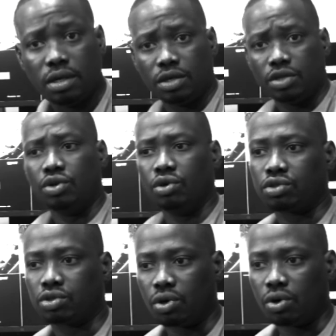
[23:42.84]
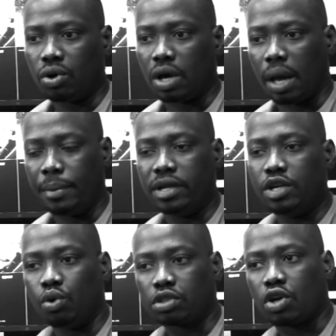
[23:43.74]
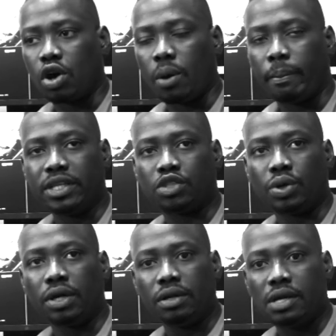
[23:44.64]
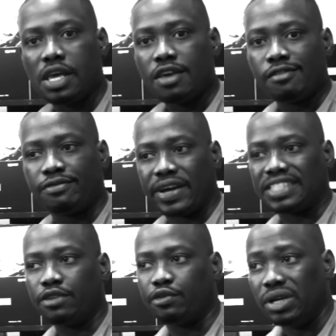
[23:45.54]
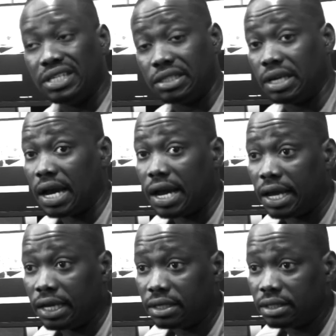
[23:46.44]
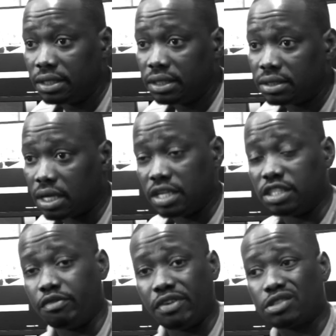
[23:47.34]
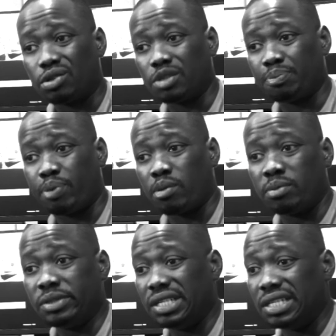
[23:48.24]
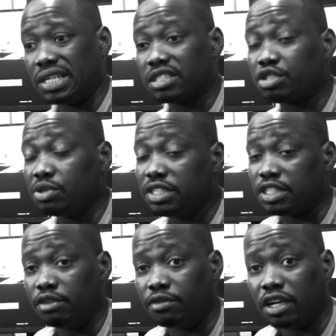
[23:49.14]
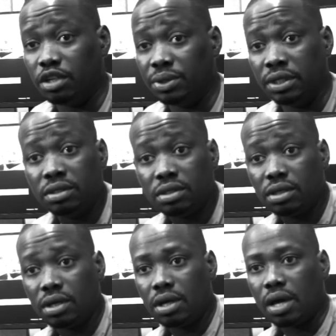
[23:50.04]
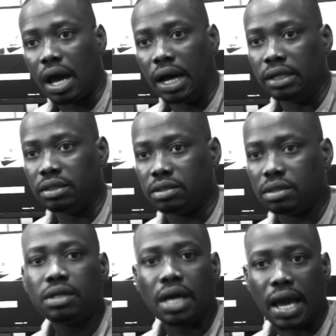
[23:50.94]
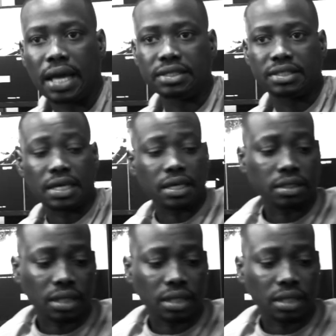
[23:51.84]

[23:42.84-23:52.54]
you know. So, I mean, he was caught up between fighting for his guy that his investors probably didn't necessarily see value in, and taking